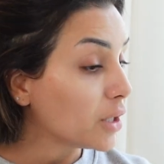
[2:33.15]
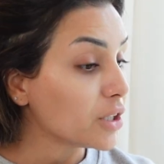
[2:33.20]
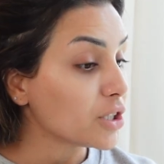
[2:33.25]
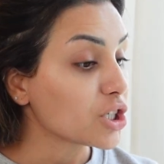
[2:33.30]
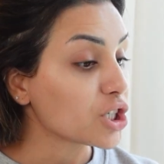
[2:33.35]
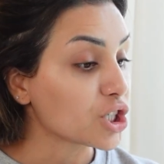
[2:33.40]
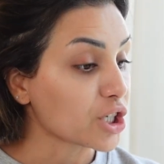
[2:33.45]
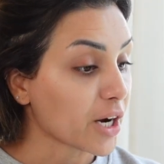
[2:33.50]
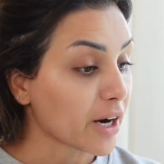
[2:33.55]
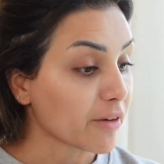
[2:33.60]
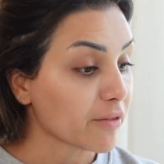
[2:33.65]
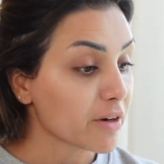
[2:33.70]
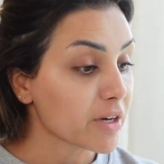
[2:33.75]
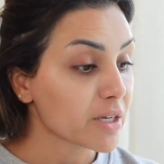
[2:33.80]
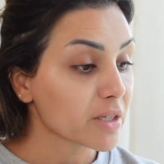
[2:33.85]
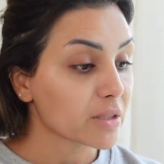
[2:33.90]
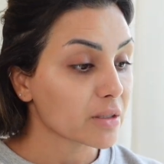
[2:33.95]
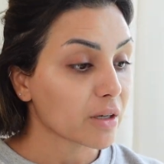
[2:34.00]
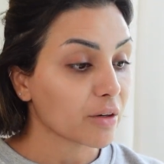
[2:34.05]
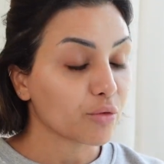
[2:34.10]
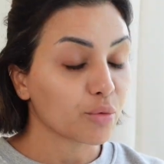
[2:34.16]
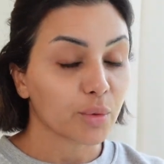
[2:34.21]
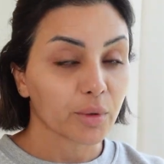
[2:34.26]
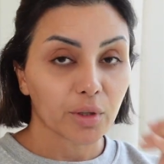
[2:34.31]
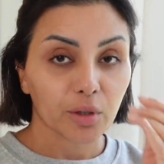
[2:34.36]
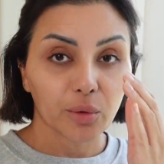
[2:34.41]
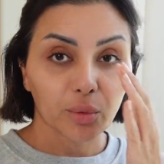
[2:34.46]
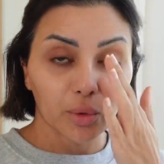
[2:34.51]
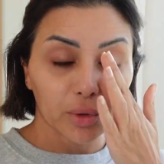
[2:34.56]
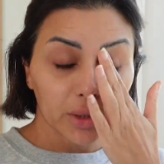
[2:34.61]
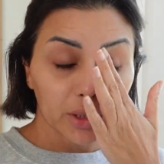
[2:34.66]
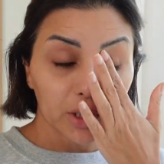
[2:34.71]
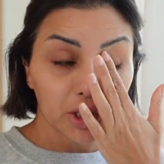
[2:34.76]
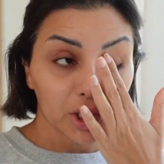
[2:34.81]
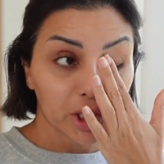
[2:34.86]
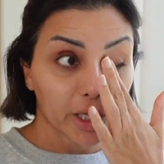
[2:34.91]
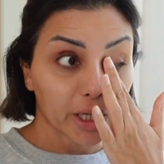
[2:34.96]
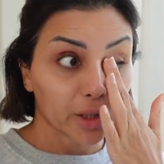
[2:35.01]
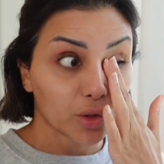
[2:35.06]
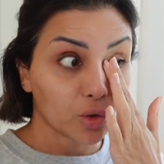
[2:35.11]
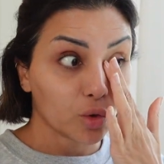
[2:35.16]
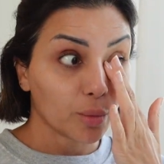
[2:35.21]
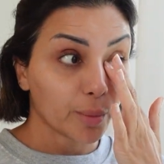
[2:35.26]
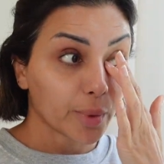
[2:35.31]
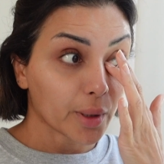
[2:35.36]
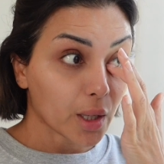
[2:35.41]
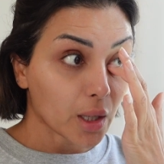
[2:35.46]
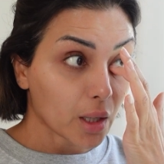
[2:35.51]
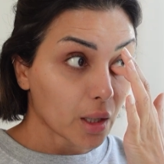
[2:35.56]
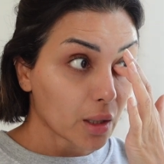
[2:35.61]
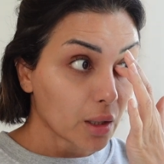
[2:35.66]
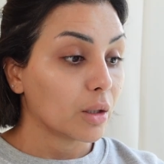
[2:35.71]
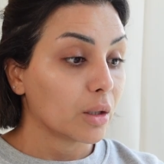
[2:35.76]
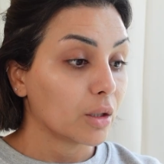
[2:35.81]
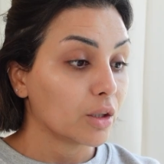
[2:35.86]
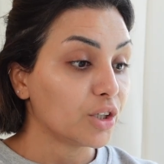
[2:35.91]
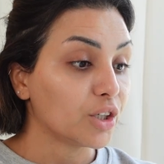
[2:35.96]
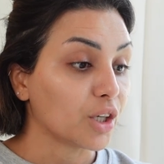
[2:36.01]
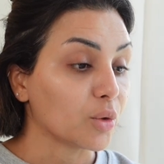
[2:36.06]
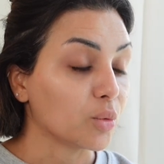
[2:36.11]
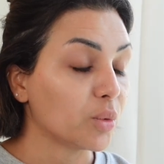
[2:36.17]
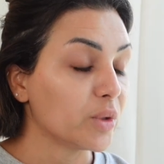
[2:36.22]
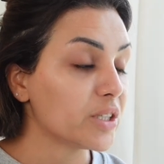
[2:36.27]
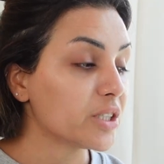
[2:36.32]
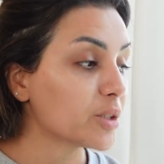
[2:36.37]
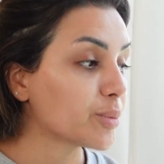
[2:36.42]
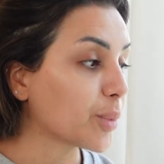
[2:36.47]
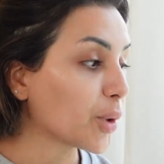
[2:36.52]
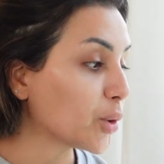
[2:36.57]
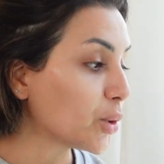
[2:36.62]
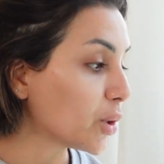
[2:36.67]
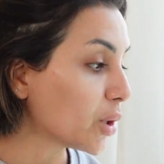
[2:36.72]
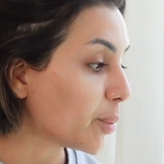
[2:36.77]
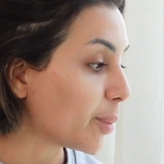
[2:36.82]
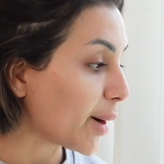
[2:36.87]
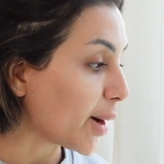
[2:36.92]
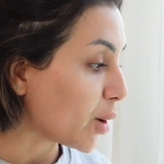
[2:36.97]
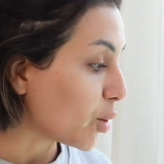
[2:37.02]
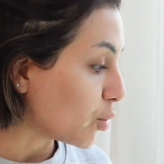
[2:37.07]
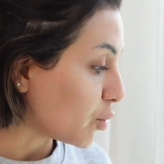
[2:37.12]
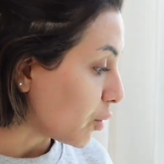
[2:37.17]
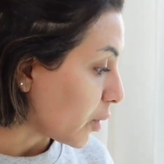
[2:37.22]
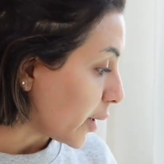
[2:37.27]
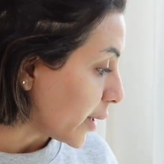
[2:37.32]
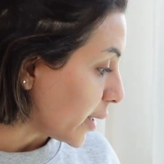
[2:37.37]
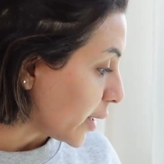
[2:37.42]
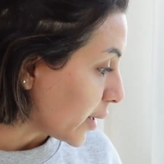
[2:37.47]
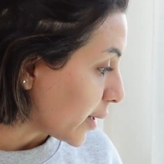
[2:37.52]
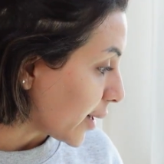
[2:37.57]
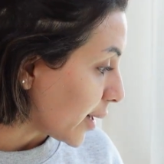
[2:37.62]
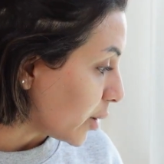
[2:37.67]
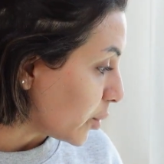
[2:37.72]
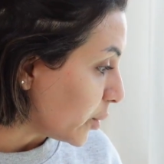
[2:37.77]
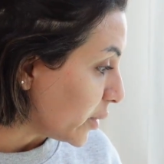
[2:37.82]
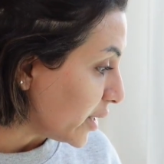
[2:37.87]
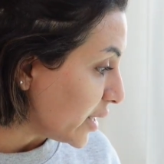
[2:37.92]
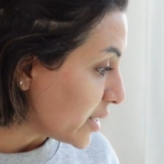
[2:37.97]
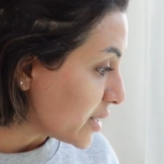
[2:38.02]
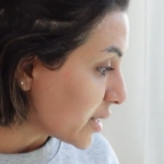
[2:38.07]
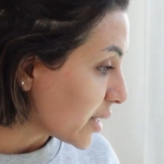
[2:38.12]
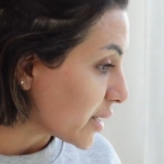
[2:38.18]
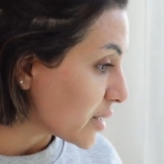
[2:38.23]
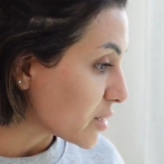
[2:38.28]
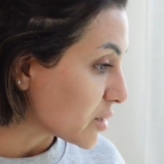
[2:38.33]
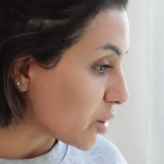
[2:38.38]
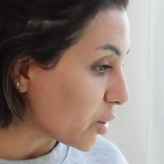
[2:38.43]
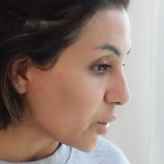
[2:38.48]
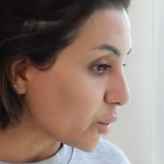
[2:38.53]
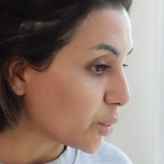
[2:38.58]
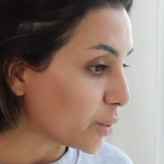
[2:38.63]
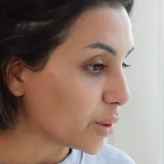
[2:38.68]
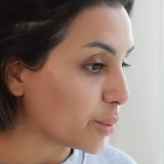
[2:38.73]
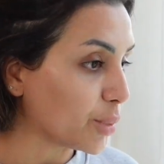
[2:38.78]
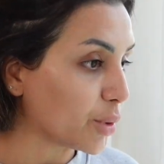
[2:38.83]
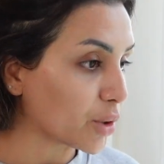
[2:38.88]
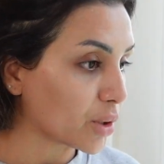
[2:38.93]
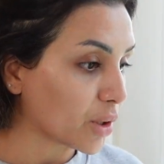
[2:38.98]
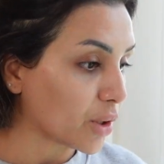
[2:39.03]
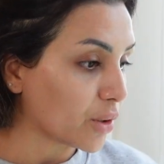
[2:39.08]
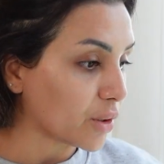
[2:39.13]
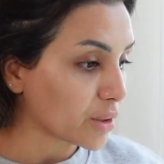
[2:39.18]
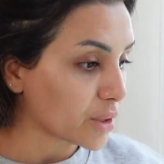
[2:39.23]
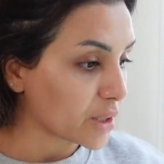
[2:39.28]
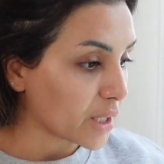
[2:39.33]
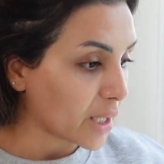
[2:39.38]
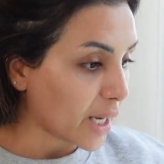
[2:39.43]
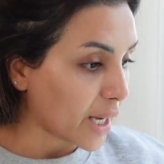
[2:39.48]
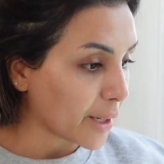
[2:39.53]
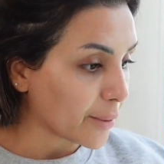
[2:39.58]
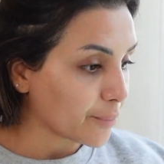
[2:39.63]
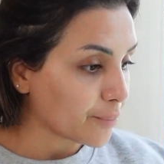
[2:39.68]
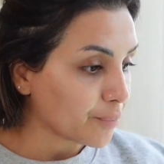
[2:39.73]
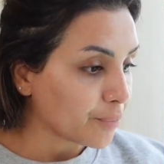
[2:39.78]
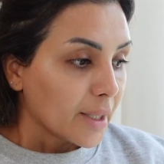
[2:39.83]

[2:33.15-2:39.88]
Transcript: sharing stuff with you on this channel, but you know, we spoke about, right, okay, we need to get started with the podcast again.